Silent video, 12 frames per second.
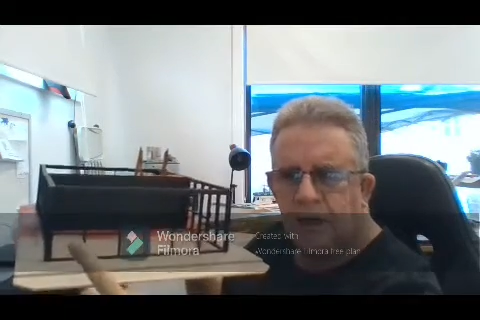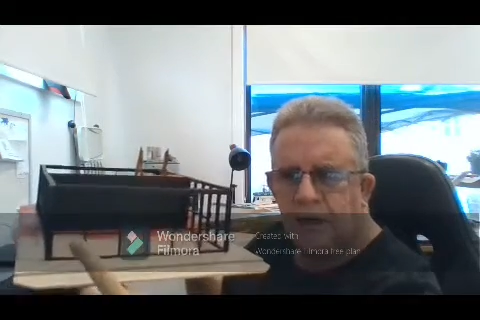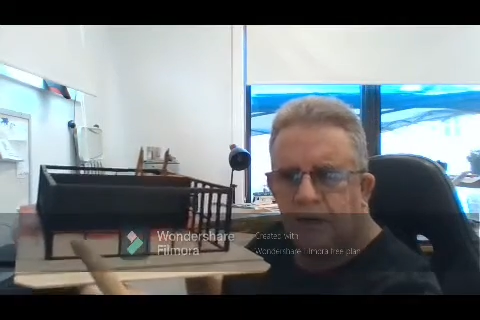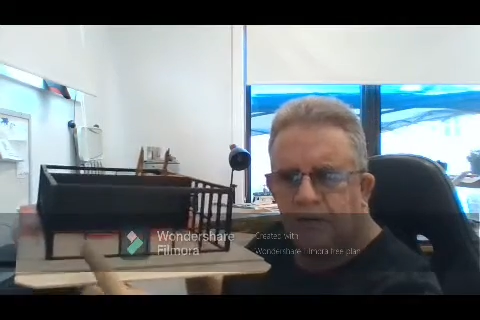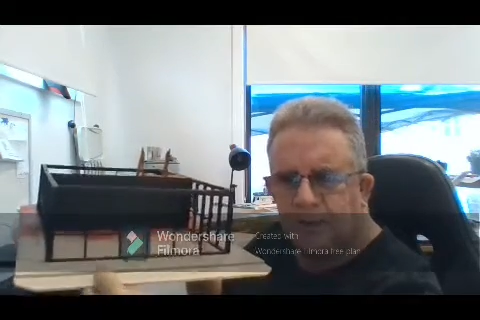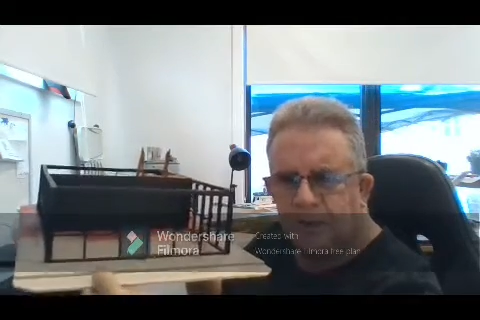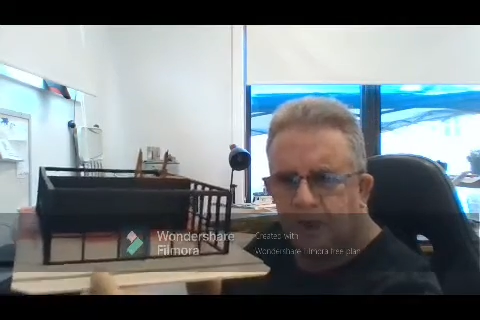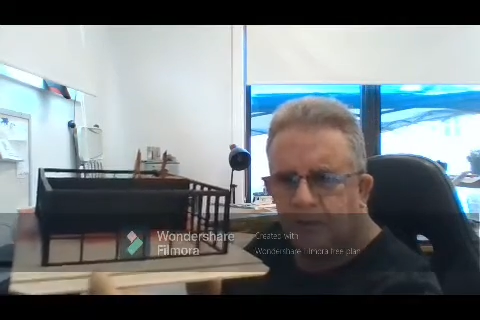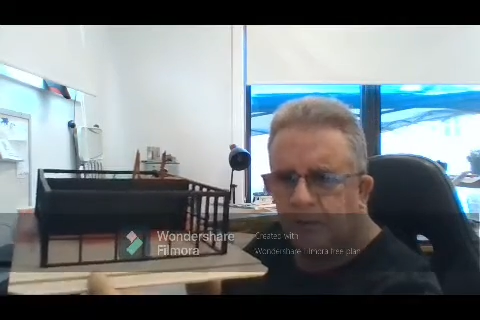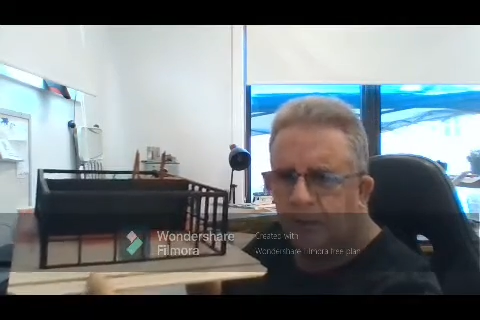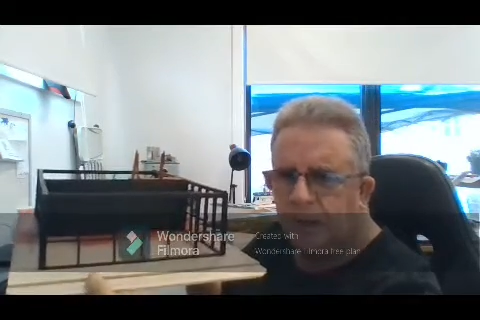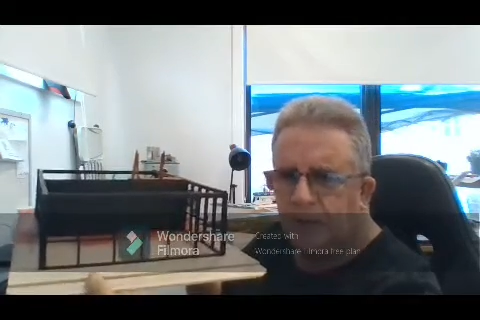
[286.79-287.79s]
If I don't
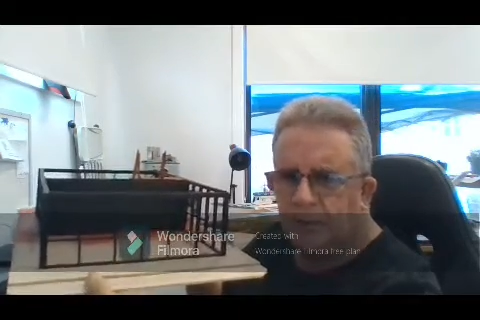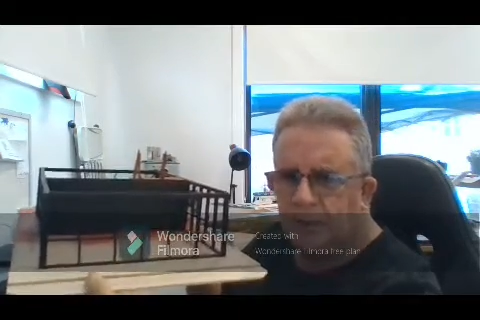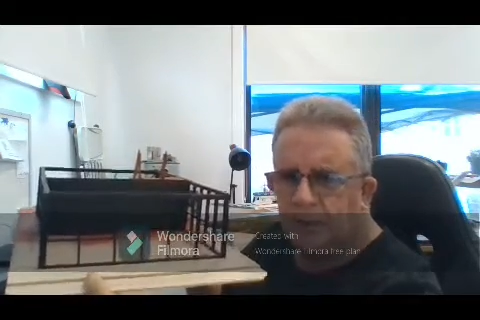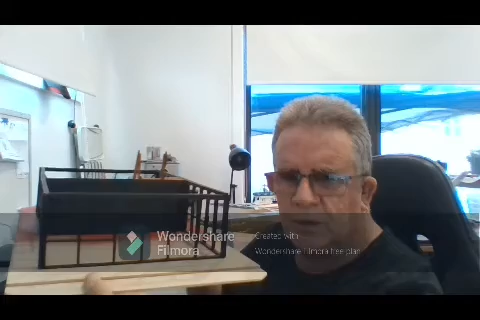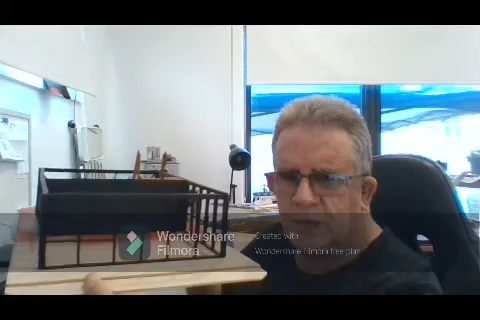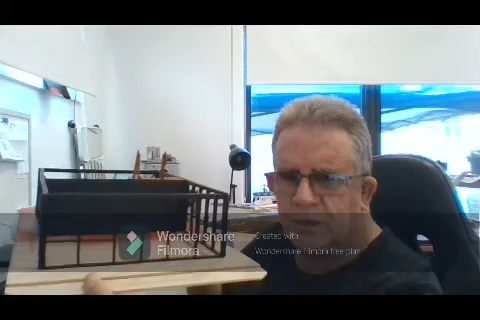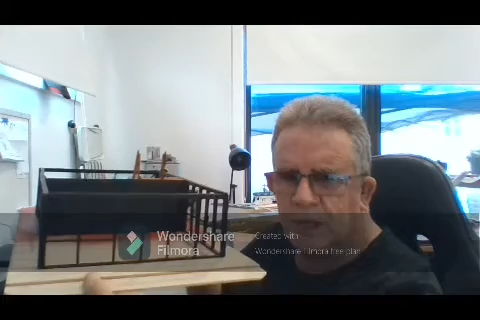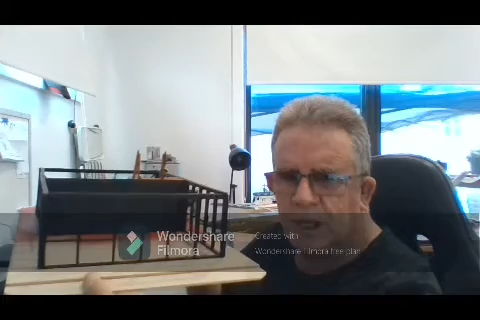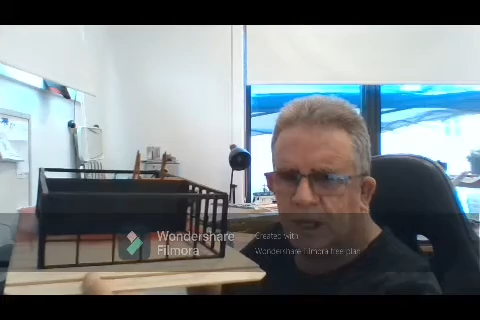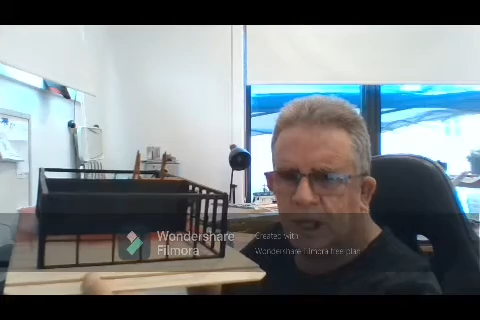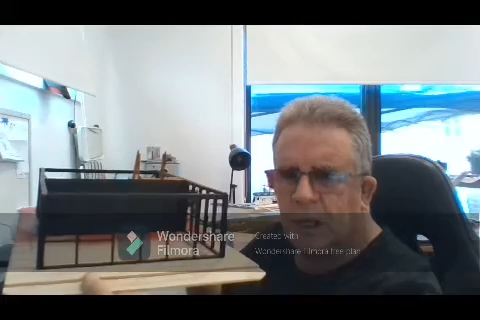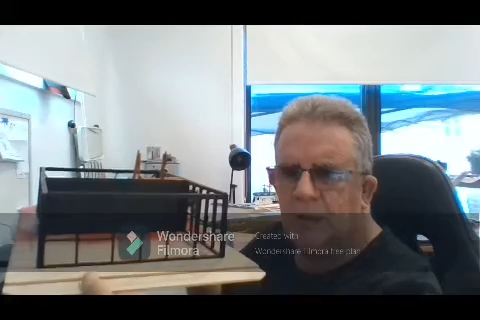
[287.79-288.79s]
put outboards,
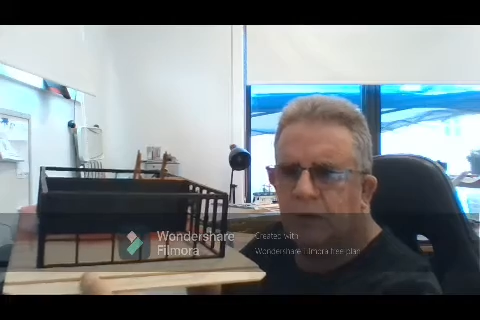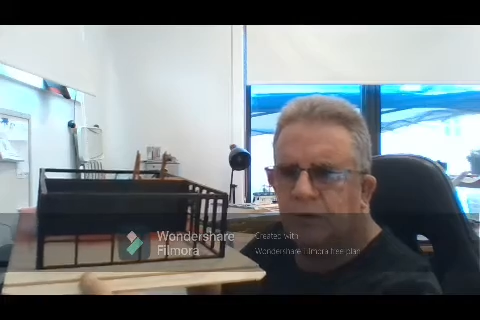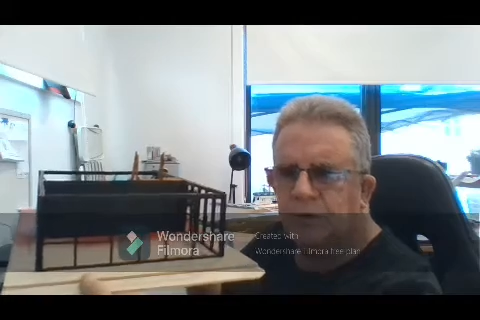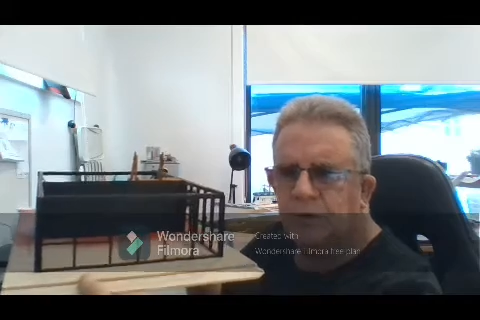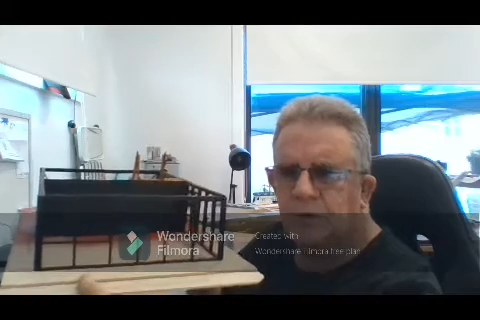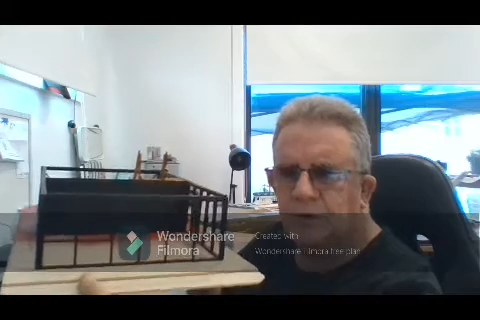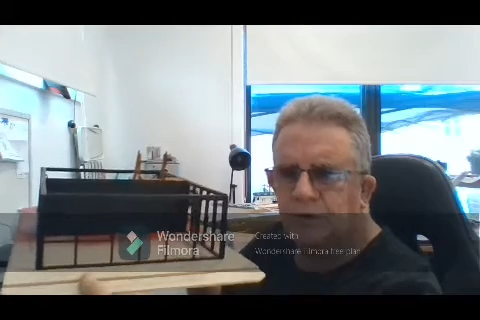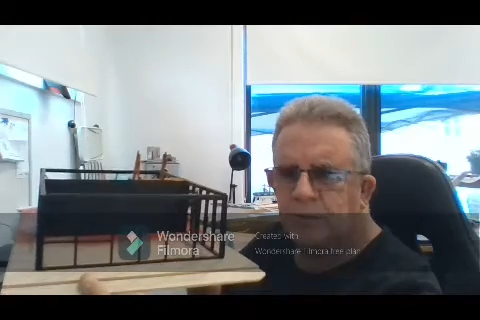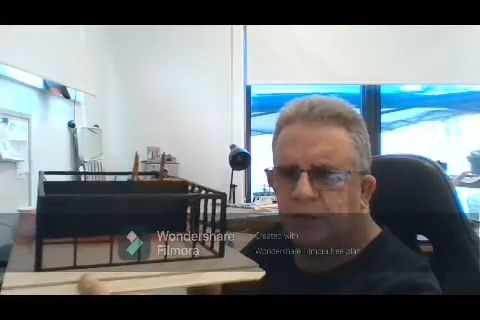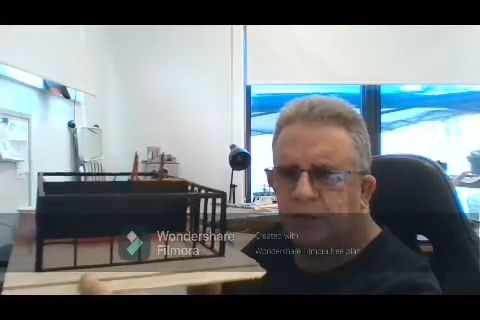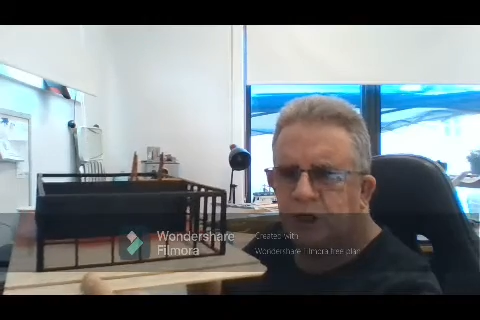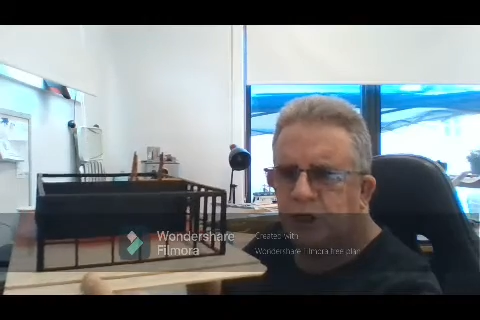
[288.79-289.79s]
I'll do a little
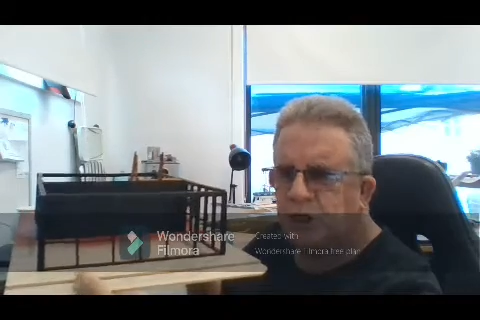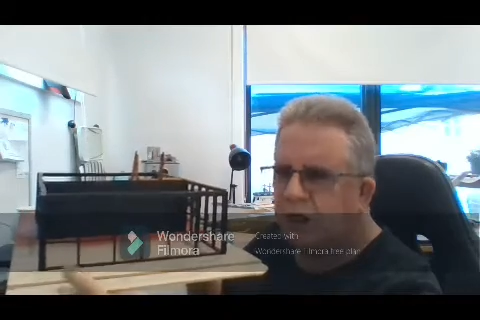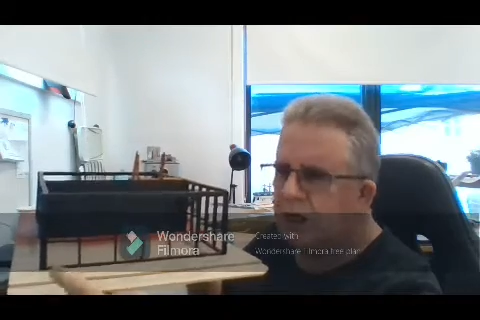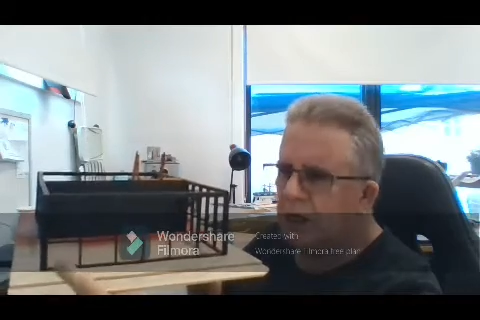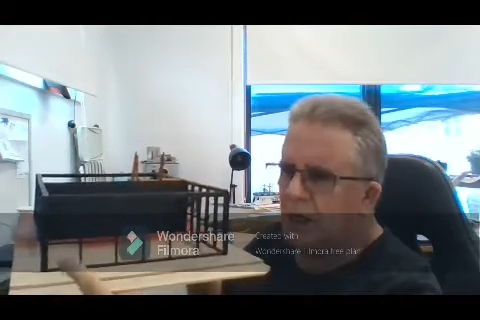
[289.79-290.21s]
bit of cheating.